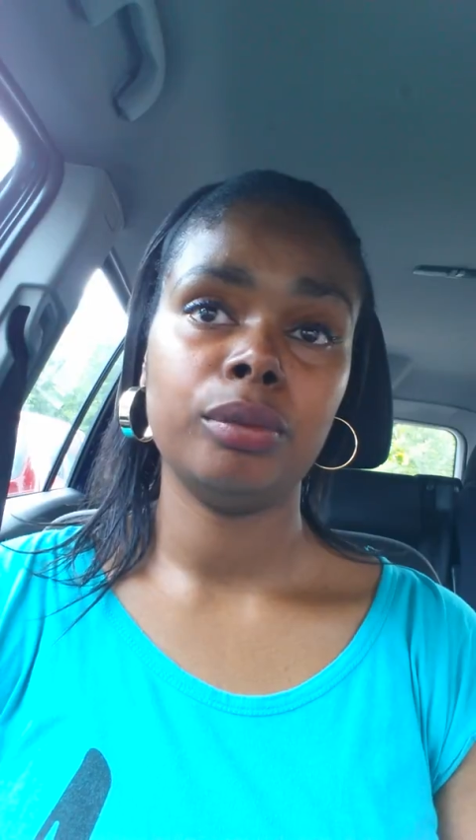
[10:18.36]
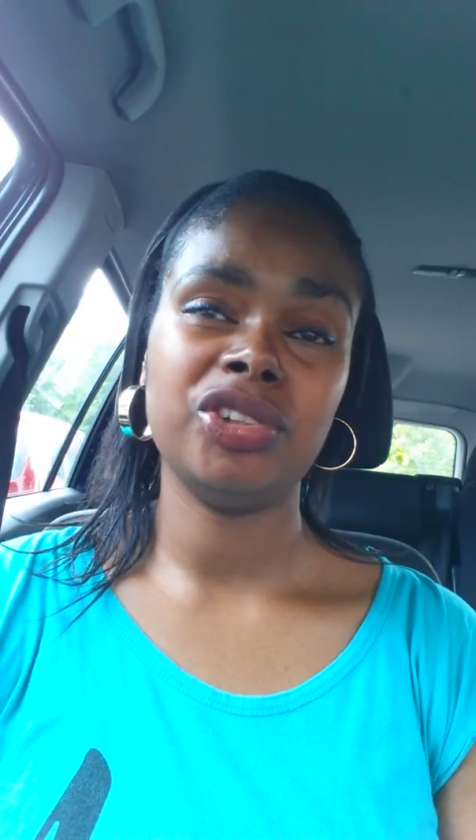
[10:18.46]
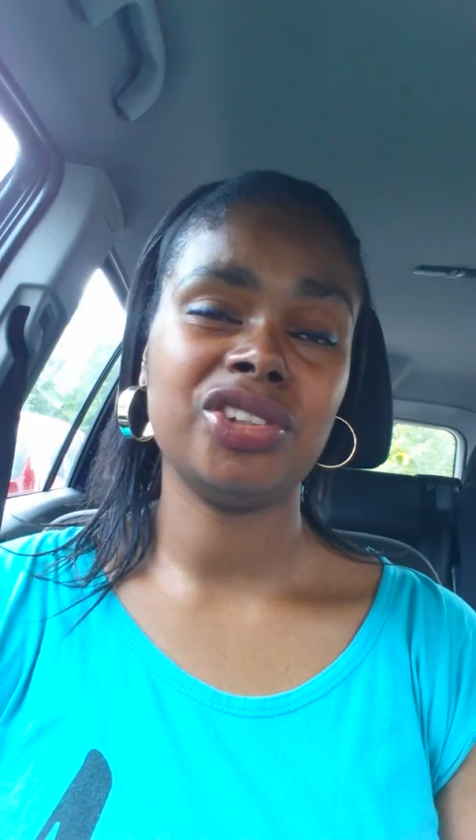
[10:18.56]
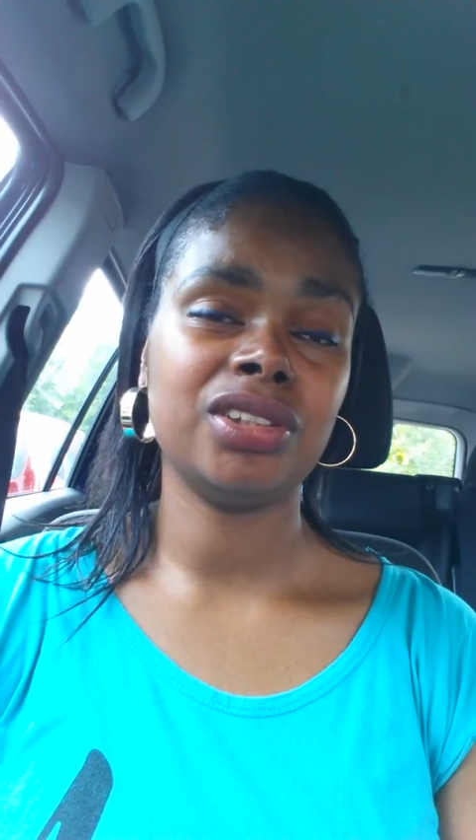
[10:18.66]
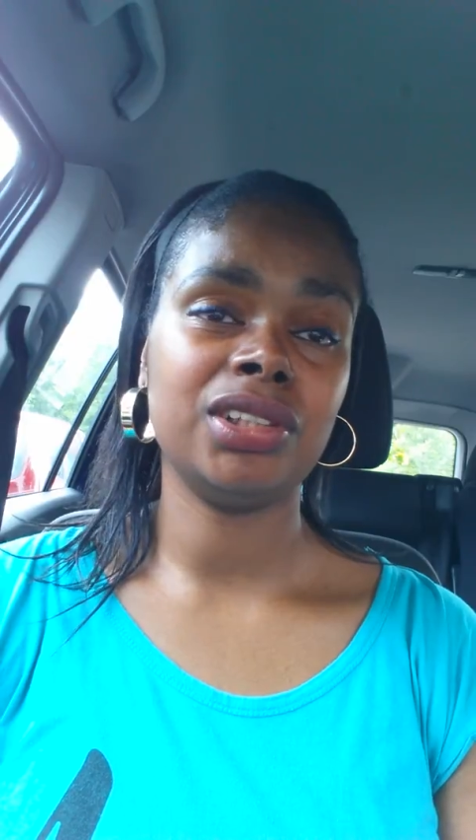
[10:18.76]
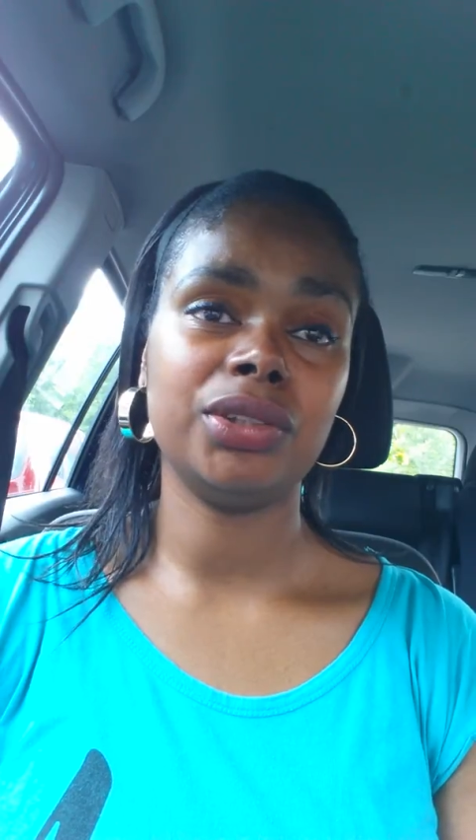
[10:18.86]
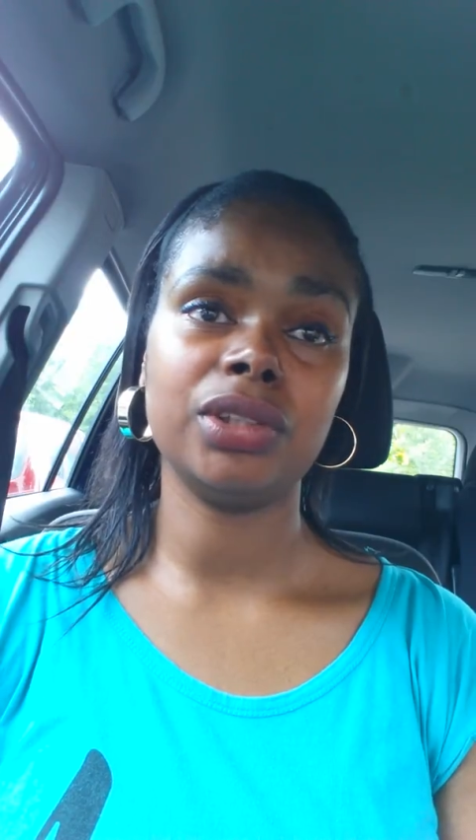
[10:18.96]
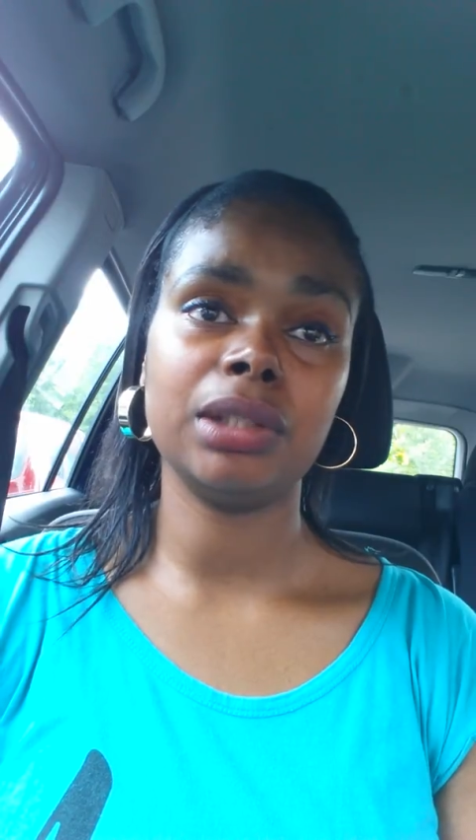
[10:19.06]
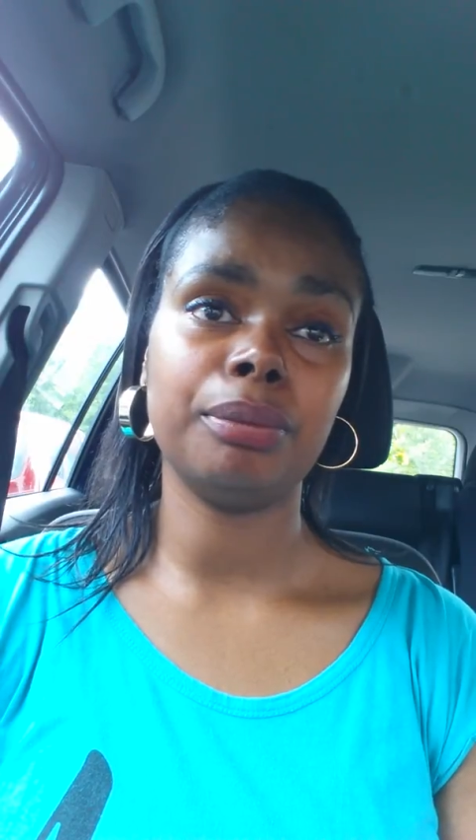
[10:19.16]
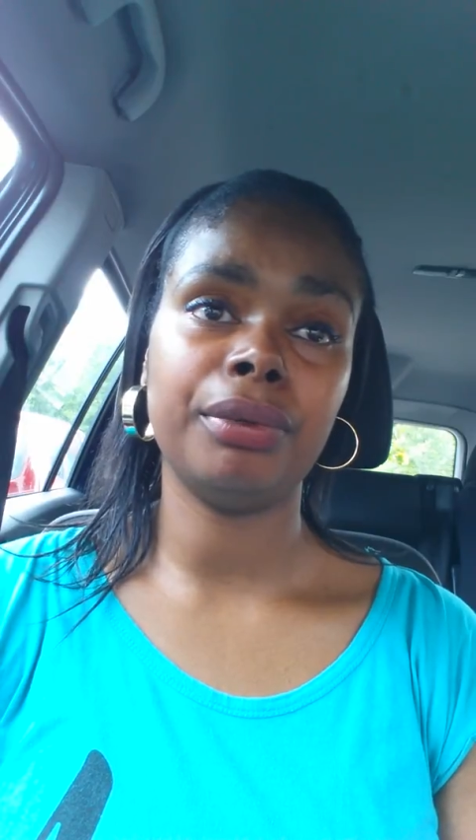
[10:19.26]
we just need
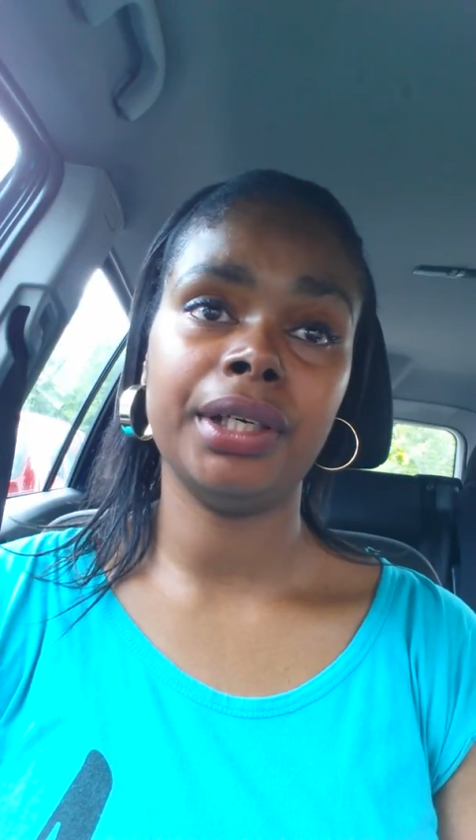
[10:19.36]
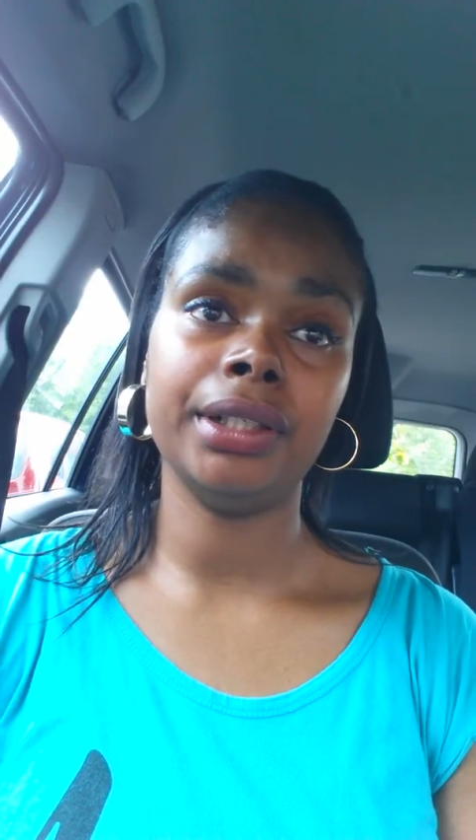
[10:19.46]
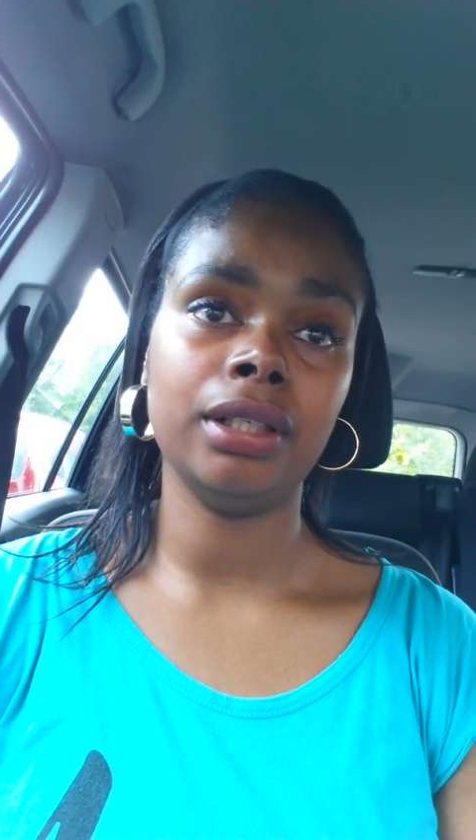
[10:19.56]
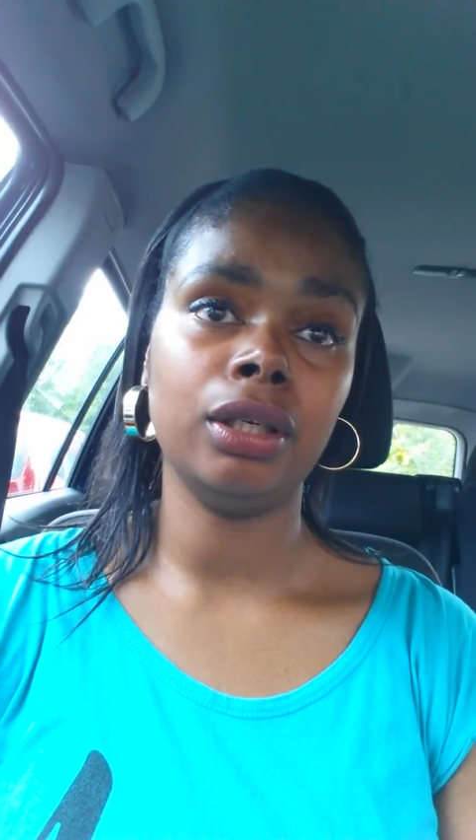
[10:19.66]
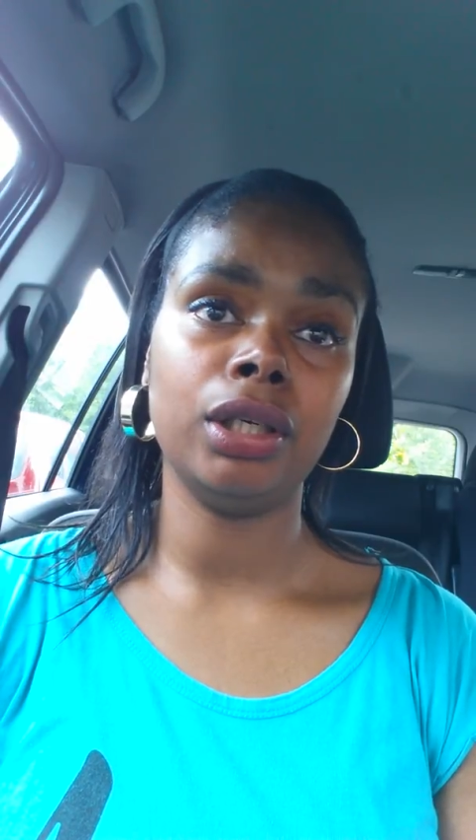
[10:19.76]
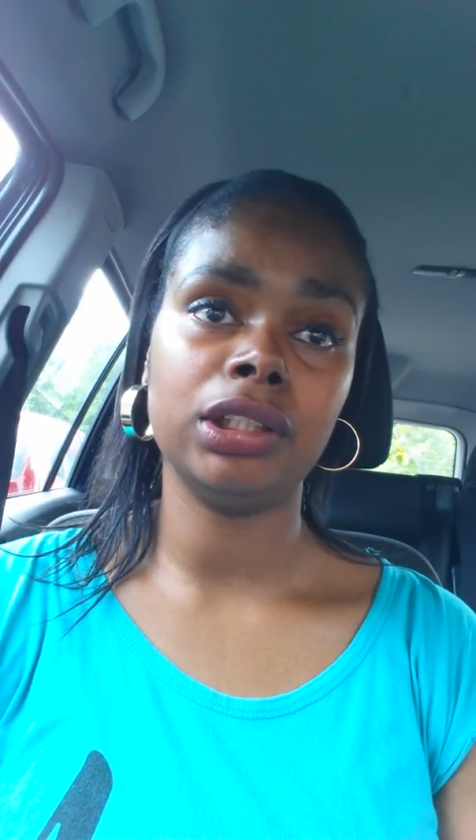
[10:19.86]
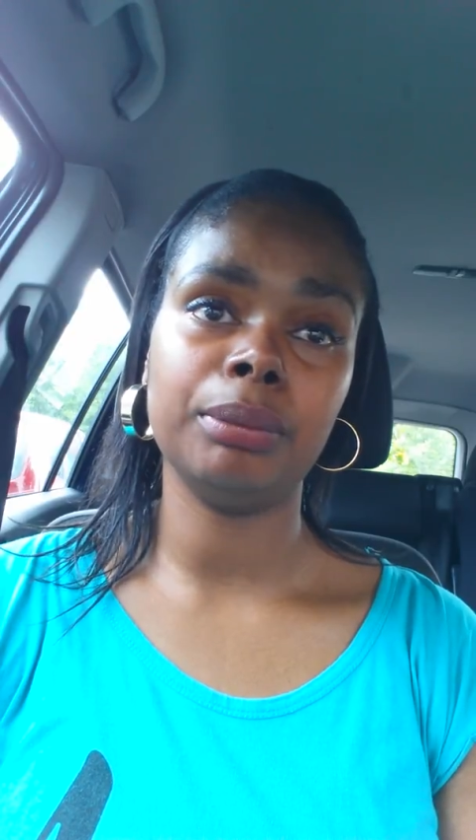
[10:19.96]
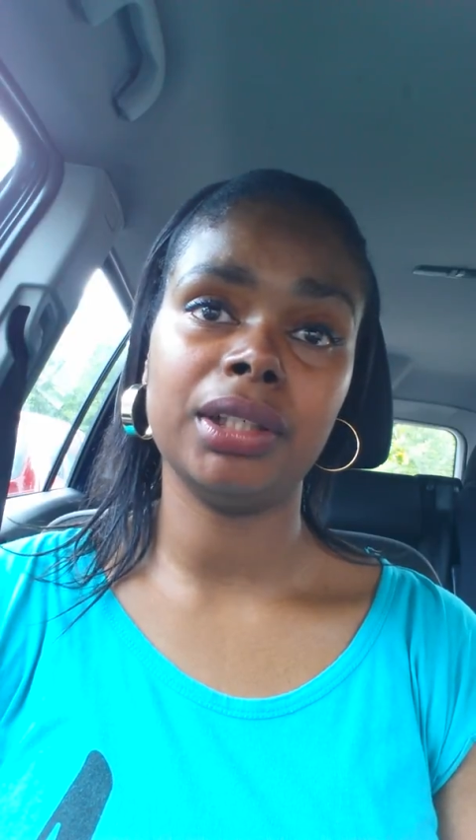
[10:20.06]
to keep praying a lot,